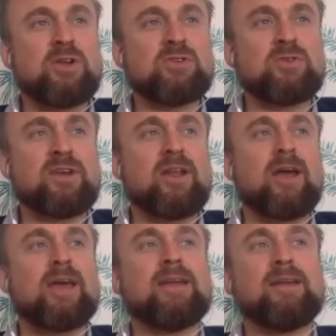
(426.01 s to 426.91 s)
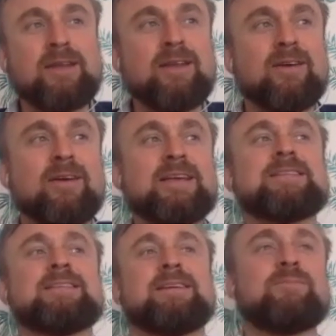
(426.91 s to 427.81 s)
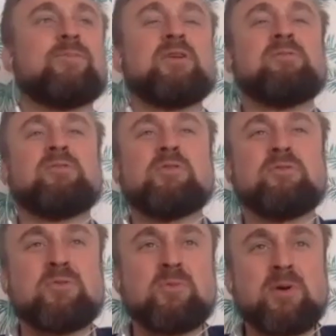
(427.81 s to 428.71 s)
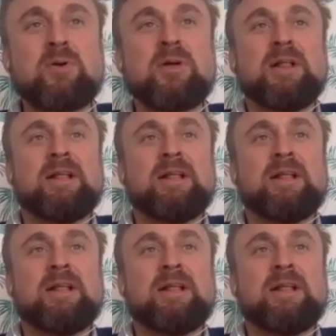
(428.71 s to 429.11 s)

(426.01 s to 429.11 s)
sort of enlightened, Eastern point of view, if you will,